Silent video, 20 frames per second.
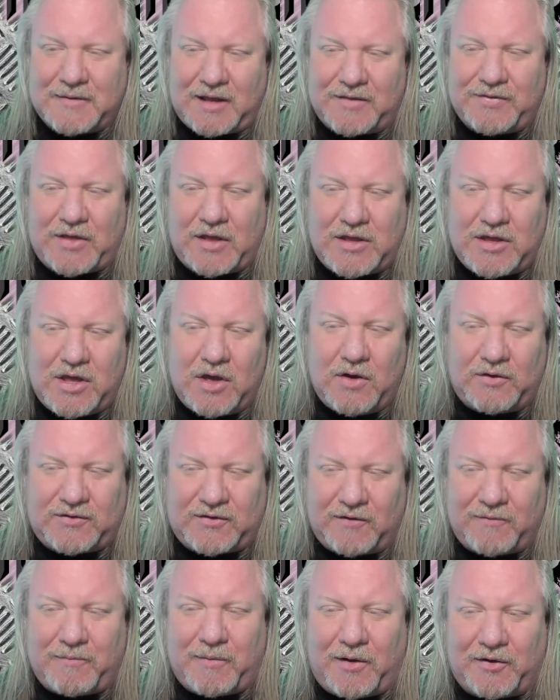The use
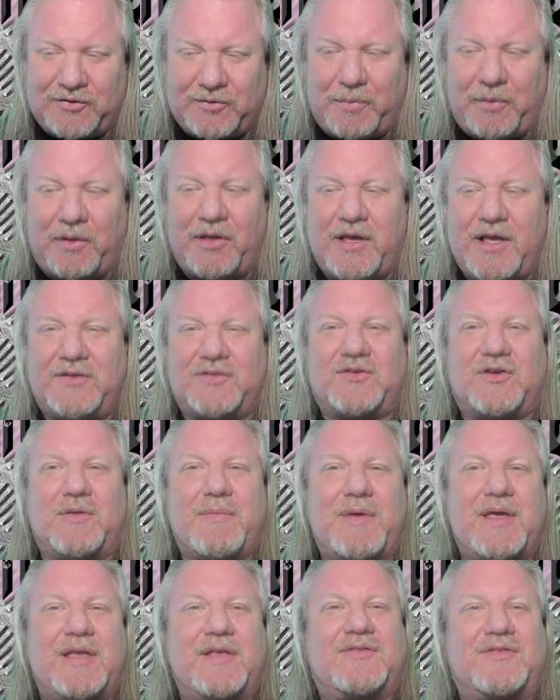of multiple
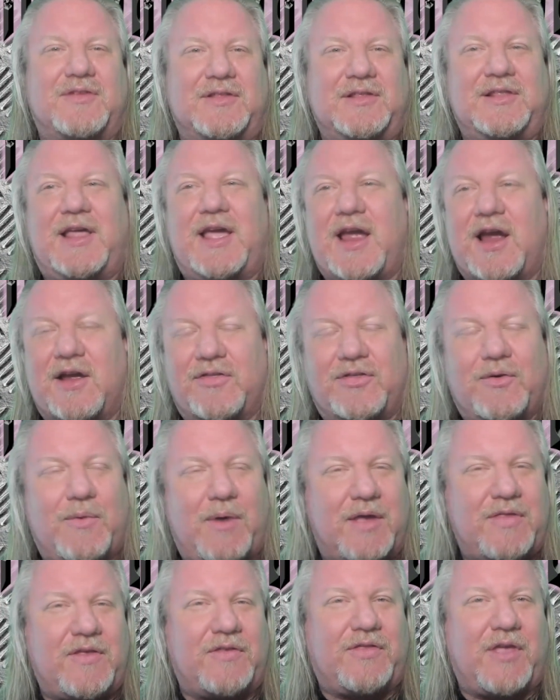instruments layered the
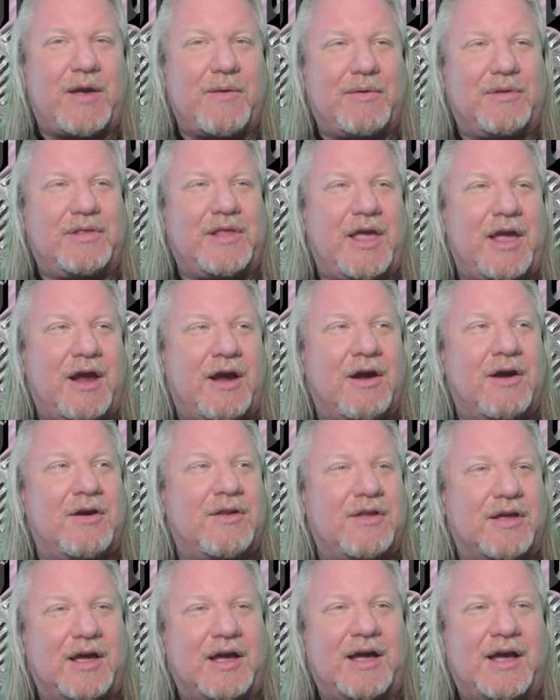way that they were
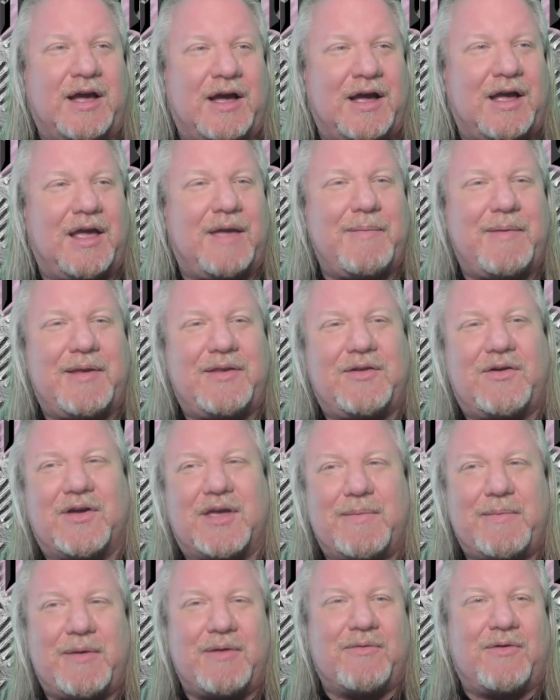layered. Don't
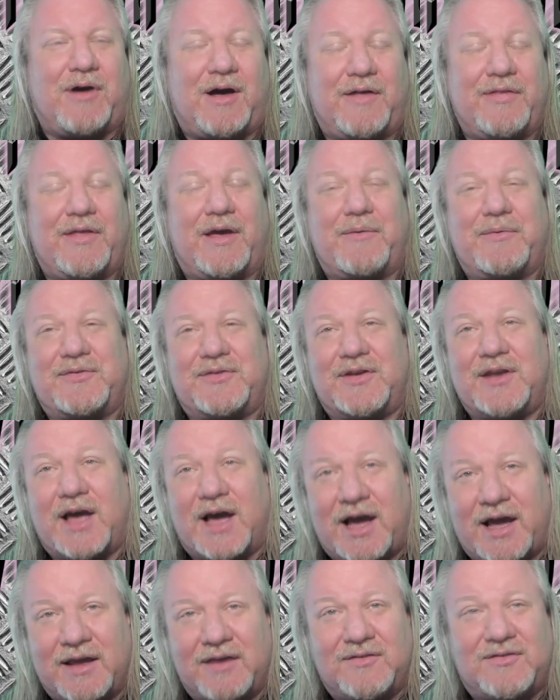get me wrong, that was
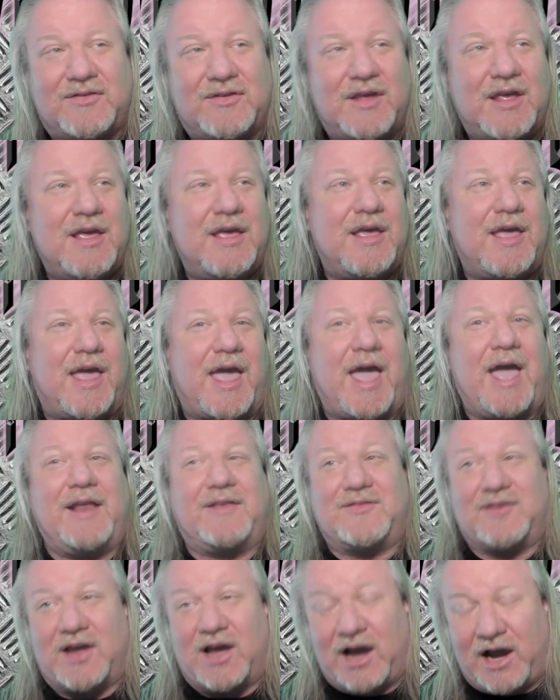nice
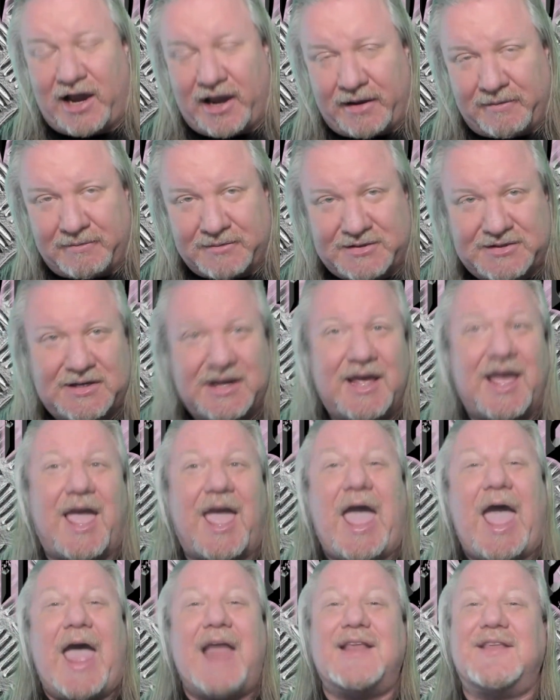at times.
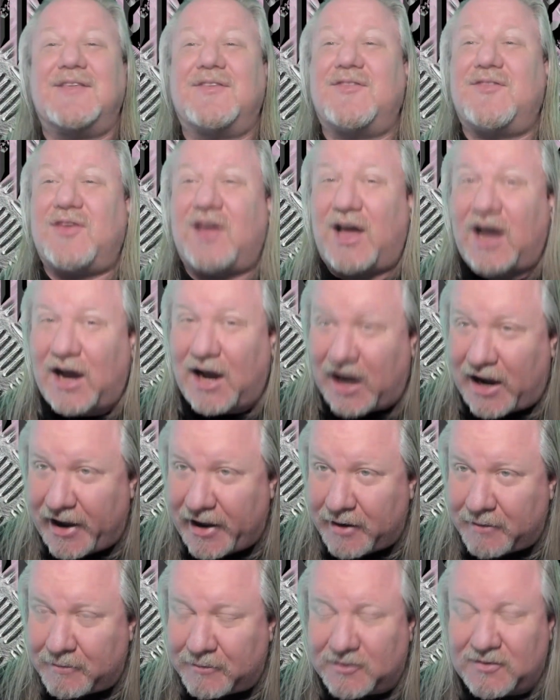At
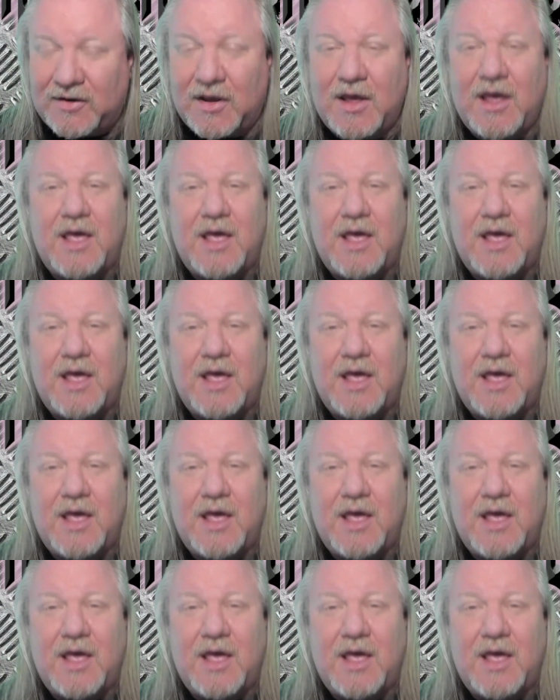times.